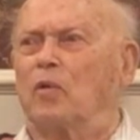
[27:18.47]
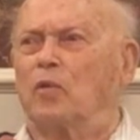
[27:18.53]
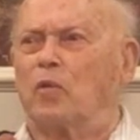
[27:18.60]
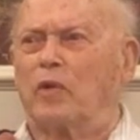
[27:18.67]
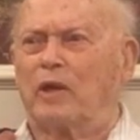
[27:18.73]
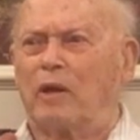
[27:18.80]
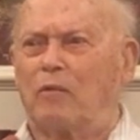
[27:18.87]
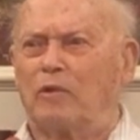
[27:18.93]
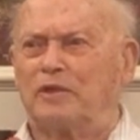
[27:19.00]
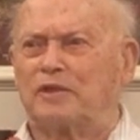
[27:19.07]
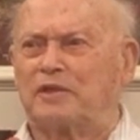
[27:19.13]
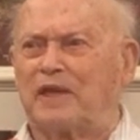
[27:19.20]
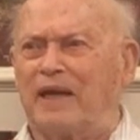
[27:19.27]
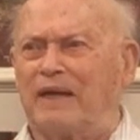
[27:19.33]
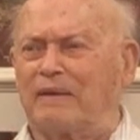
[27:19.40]
when I
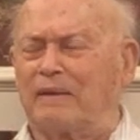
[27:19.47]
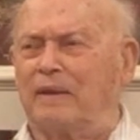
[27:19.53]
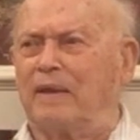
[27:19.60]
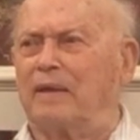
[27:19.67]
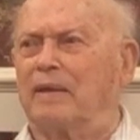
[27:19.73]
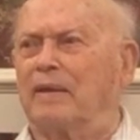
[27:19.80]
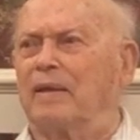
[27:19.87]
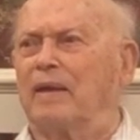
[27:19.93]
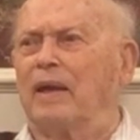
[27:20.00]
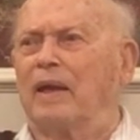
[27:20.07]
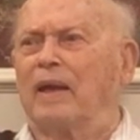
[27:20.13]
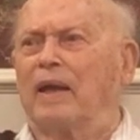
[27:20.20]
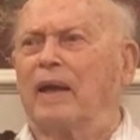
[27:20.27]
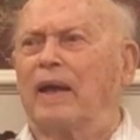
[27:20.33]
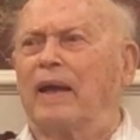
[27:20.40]
was cycling,
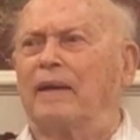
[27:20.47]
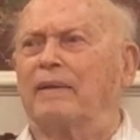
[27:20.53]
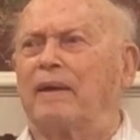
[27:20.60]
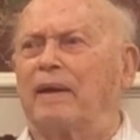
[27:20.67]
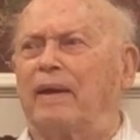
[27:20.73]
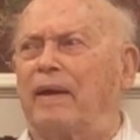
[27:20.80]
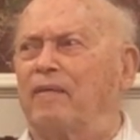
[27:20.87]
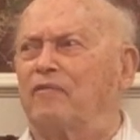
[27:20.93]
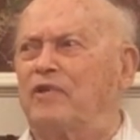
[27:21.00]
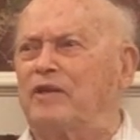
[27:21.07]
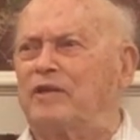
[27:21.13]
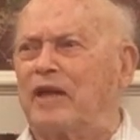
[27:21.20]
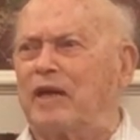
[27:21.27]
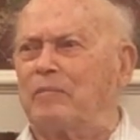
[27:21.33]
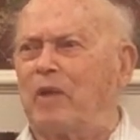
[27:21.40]
and every
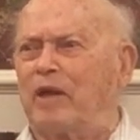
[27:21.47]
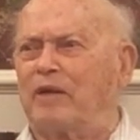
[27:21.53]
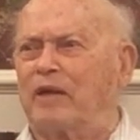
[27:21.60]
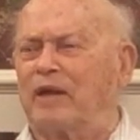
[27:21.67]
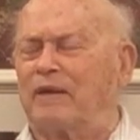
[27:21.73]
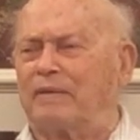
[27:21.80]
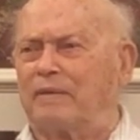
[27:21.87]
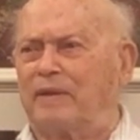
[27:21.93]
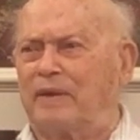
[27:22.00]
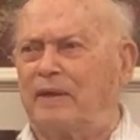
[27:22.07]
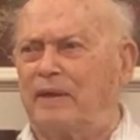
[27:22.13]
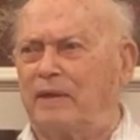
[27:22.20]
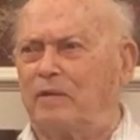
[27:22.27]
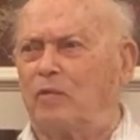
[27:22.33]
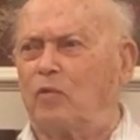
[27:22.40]
time I got
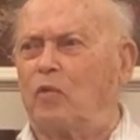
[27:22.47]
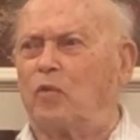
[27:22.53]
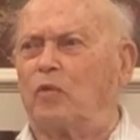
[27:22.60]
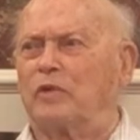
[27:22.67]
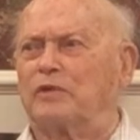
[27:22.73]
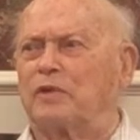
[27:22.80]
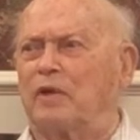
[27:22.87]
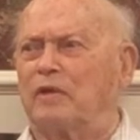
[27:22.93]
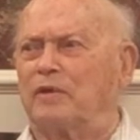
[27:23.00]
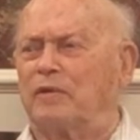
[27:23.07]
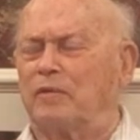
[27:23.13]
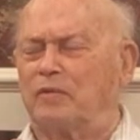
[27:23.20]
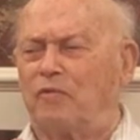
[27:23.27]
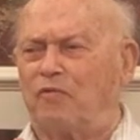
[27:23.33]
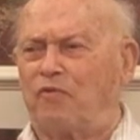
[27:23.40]
hit was
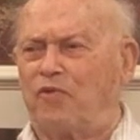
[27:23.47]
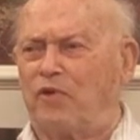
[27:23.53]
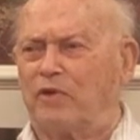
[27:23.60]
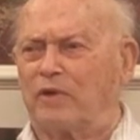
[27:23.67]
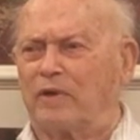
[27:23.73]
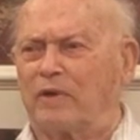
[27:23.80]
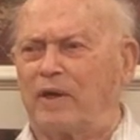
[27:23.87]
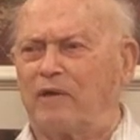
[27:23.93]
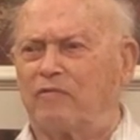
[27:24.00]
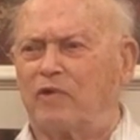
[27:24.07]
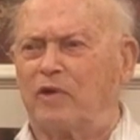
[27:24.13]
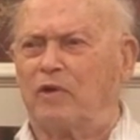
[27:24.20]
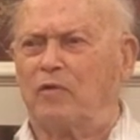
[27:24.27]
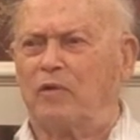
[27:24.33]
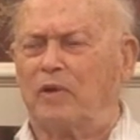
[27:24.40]
on Huron
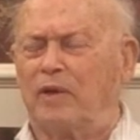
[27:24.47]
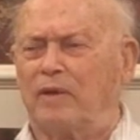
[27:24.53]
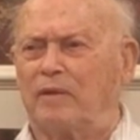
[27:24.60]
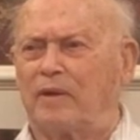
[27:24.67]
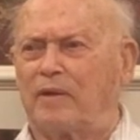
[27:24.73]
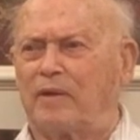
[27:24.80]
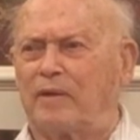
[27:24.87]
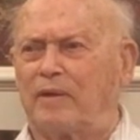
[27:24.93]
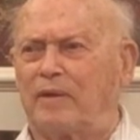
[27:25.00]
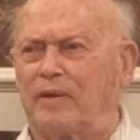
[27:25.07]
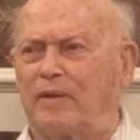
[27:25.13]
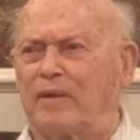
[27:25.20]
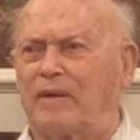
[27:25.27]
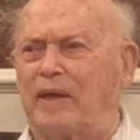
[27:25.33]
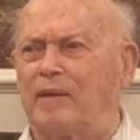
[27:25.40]
Avenue
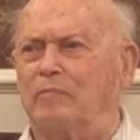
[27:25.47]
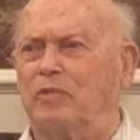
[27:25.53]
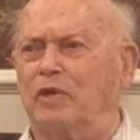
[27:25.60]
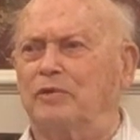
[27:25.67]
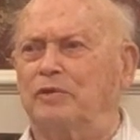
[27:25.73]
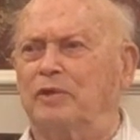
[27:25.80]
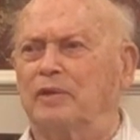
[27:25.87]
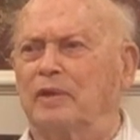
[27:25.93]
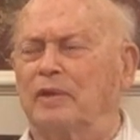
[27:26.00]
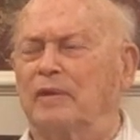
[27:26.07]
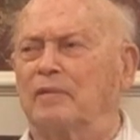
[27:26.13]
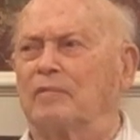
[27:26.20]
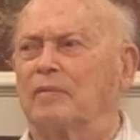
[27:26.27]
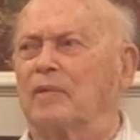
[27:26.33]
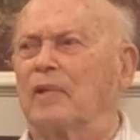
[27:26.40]
in Cambridge.
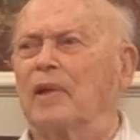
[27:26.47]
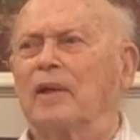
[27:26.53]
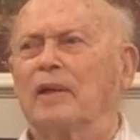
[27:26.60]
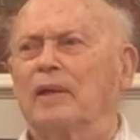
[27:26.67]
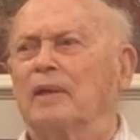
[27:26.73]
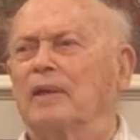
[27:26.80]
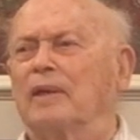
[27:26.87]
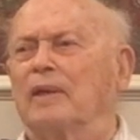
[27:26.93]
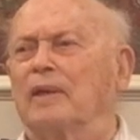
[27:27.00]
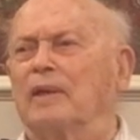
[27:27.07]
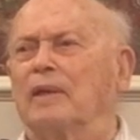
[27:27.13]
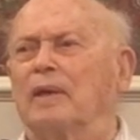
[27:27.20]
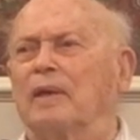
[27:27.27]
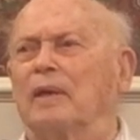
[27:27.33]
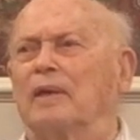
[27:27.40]

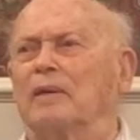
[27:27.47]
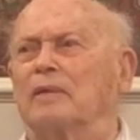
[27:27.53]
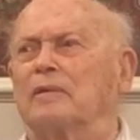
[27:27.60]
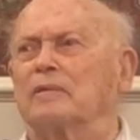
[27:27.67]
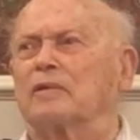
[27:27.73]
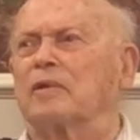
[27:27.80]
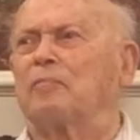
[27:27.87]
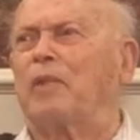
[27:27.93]
The